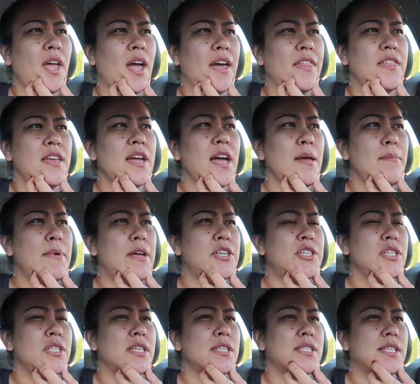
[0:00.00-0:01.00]
I think I
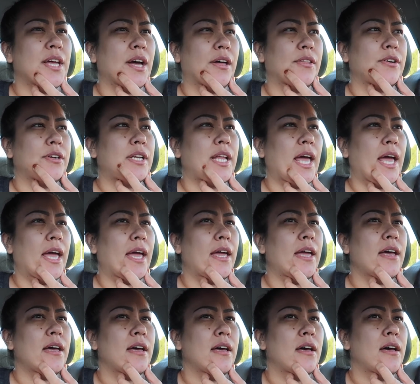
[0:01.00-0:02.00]
mentioned this the other
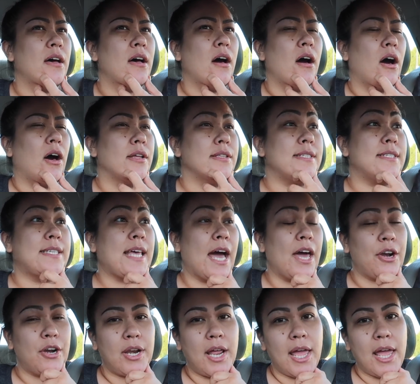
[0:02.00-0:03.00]
day. On
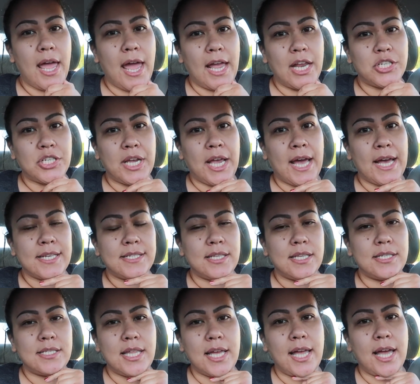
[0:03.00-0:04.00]
Saturday, AJ has
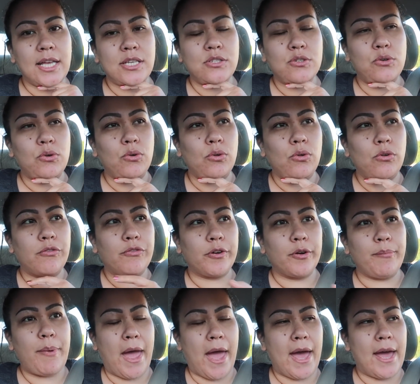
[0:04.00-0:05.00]
this thing at school
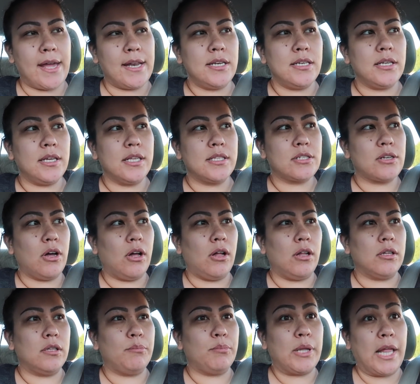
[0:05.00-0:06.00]
for band. It's
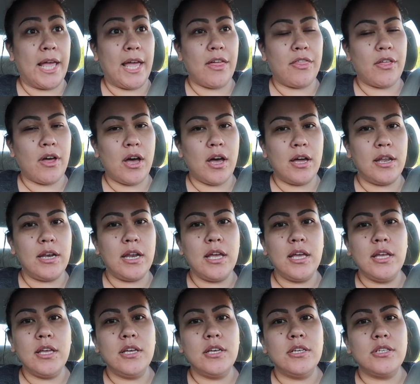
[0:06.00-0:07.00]
called Playathon.
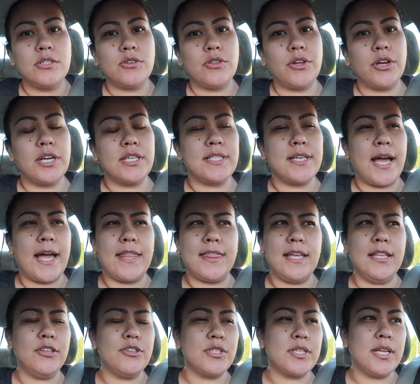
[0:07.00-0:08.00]
So I
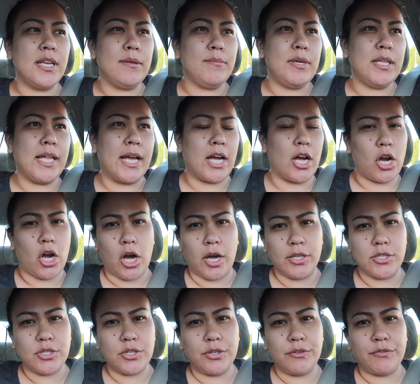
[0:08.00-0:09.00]
think there's gonna be like a
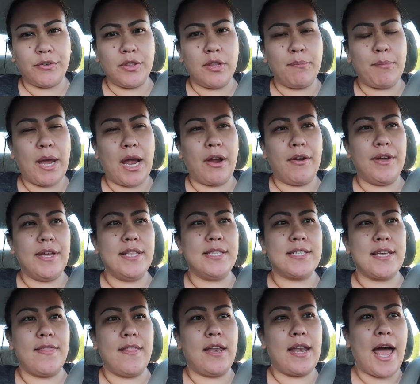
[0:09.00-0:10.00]
concert for the parents,
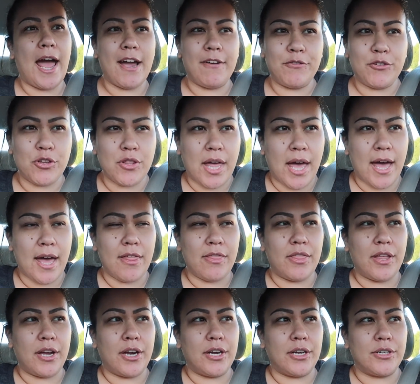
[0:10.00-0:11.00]
and then after that
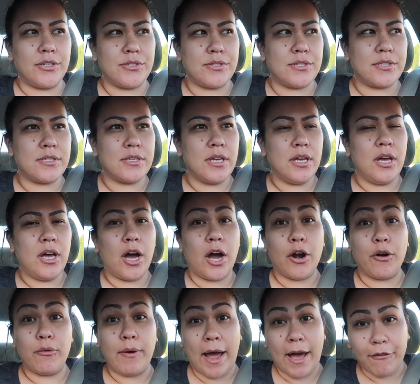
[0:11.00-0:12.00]
there's
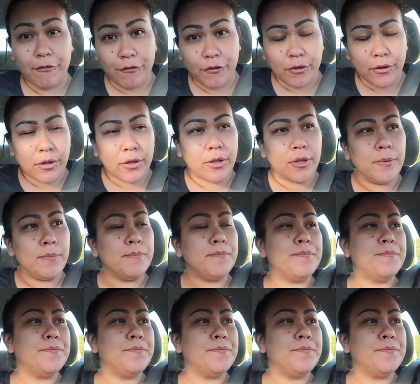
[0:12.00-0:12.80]
a raffle.